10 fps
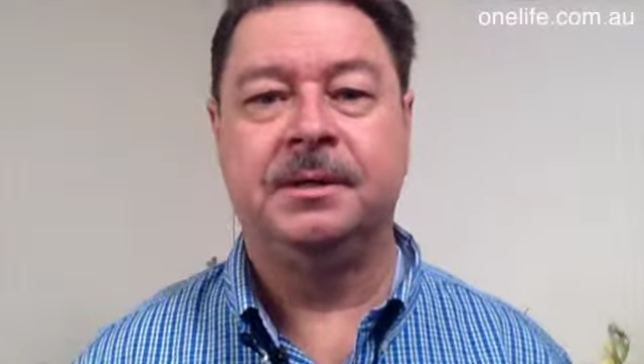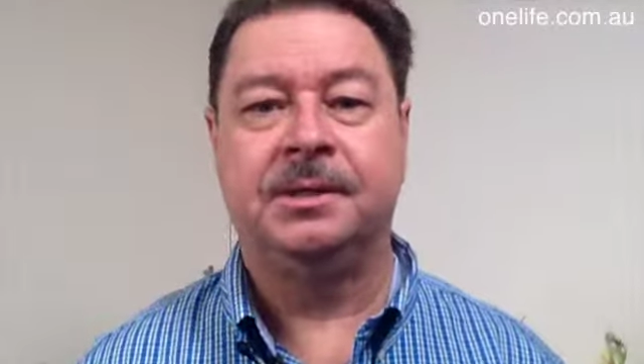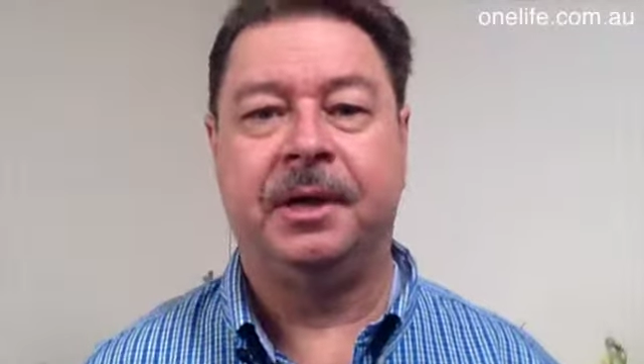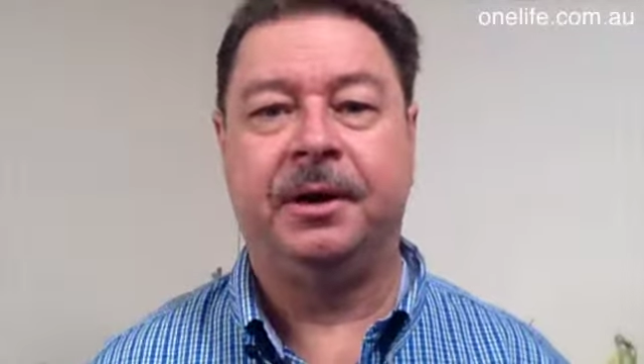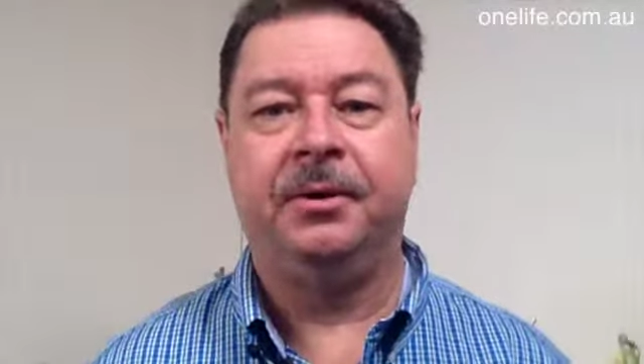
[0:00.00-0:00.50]

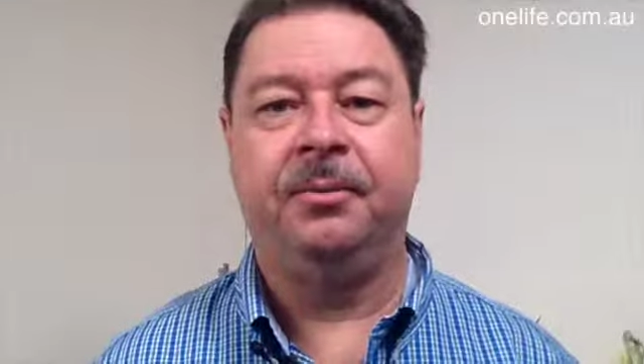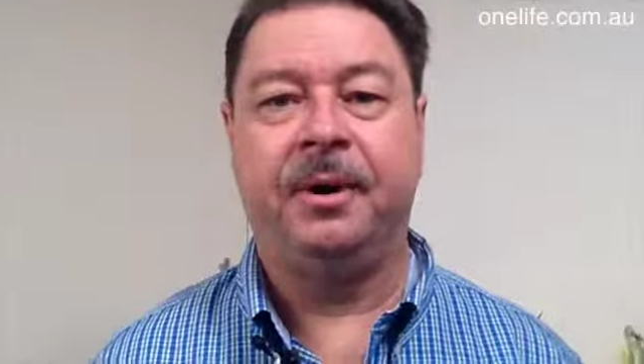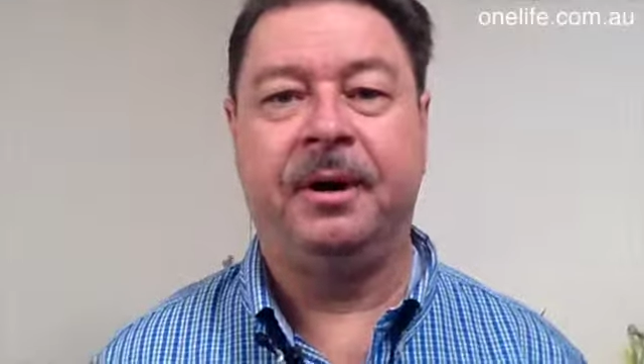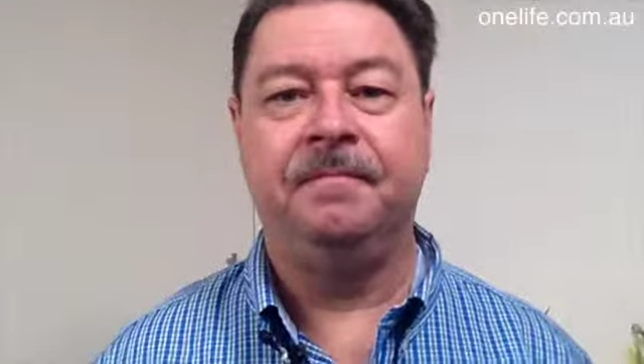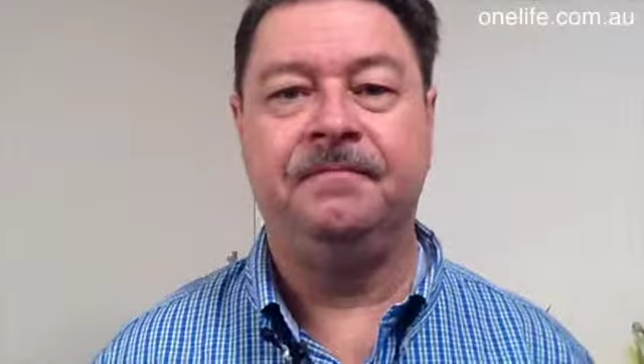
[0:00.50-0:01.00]

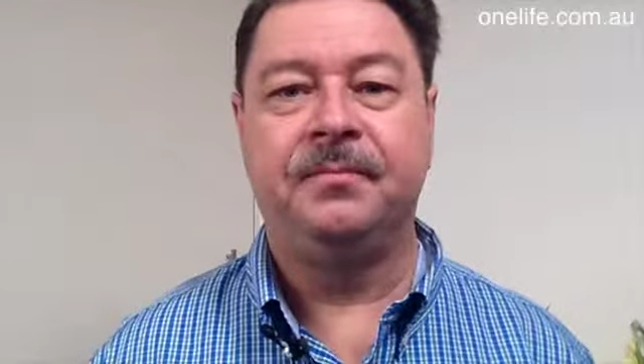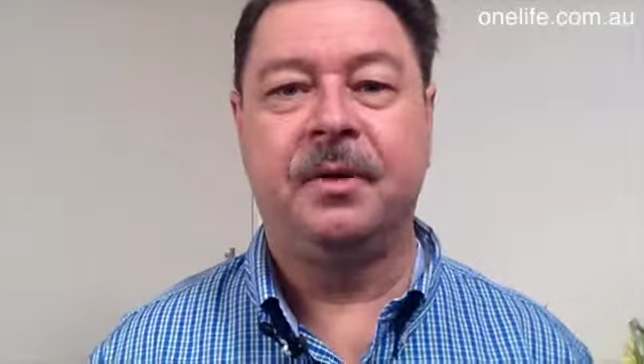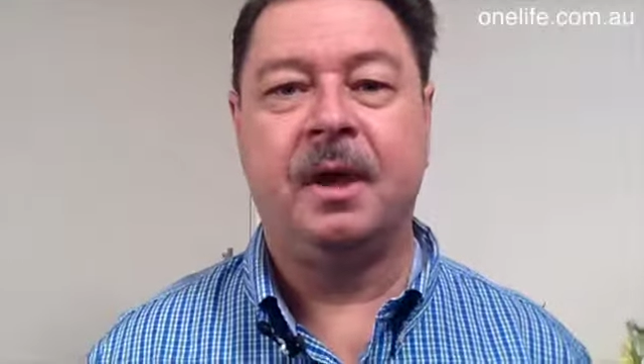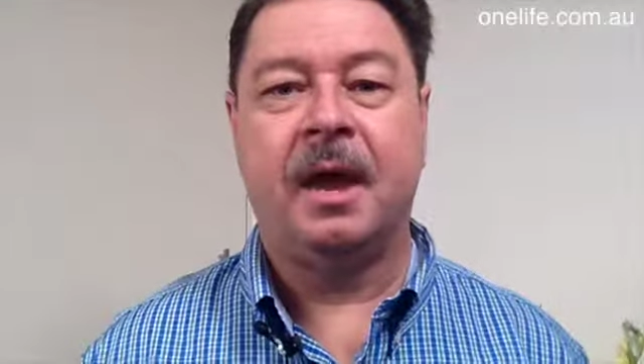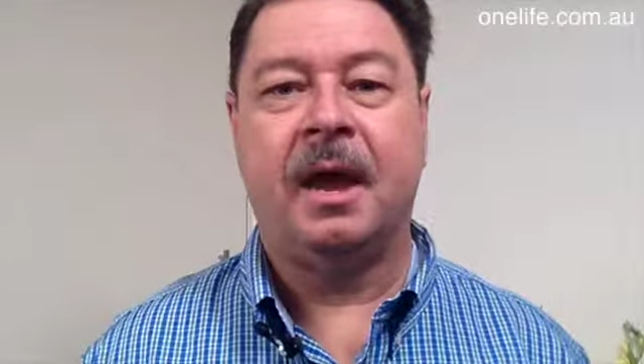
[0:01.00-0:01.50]
So
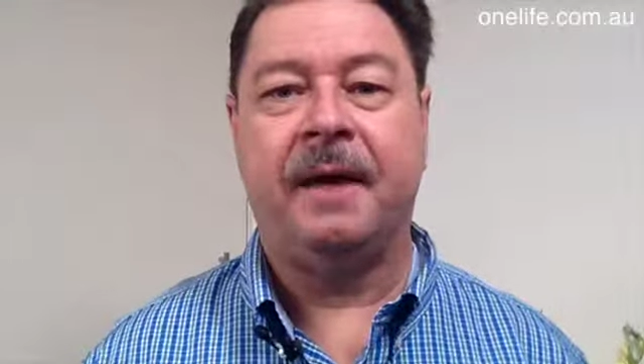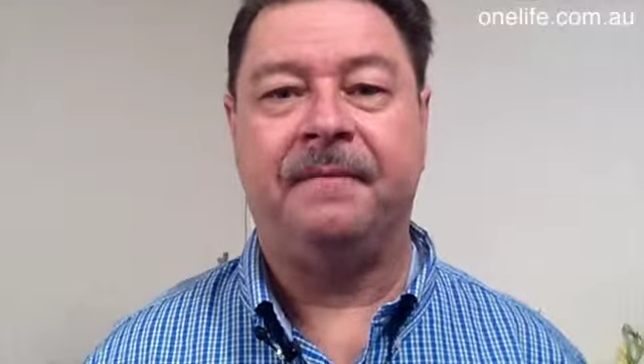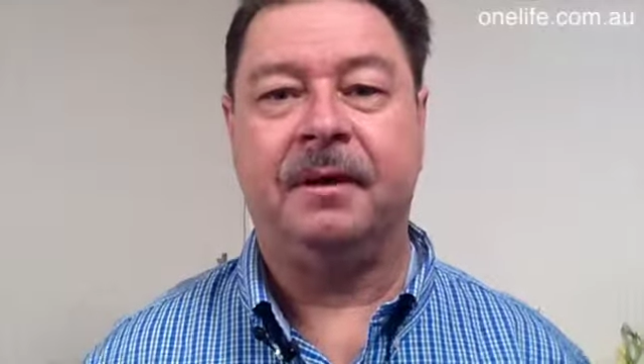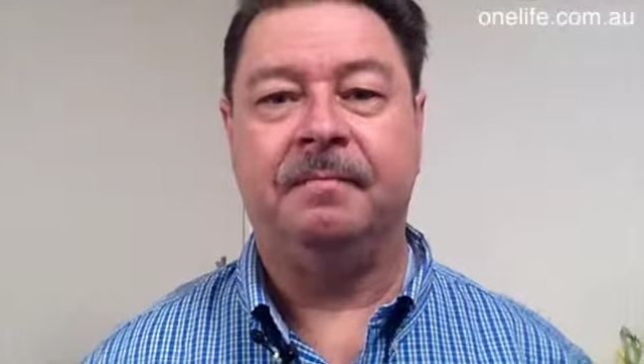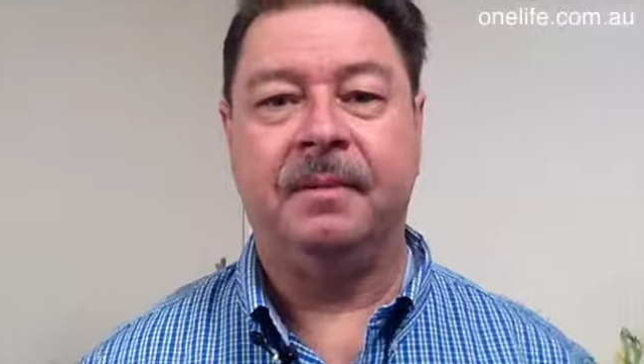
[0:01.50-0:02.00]

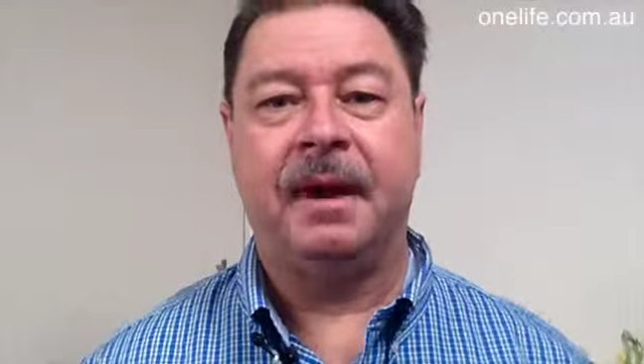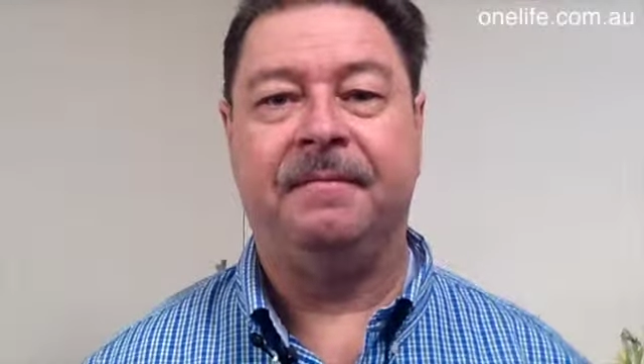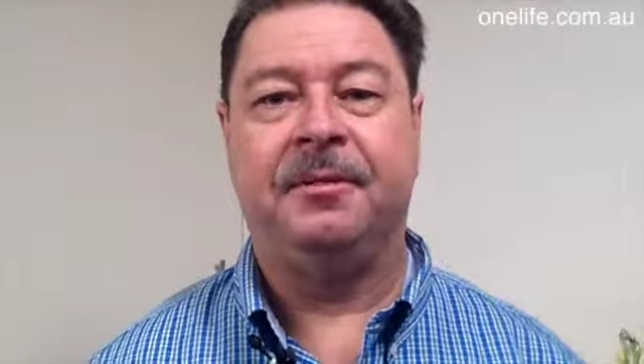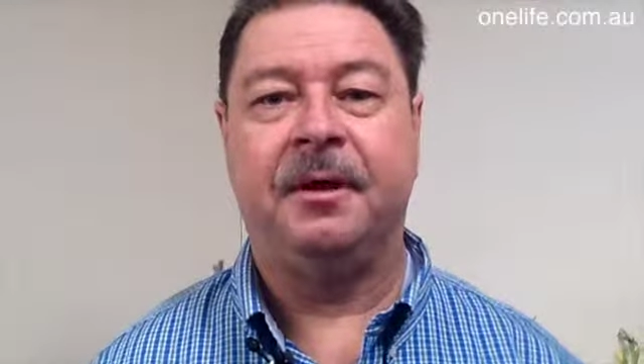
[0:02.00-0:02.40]
have a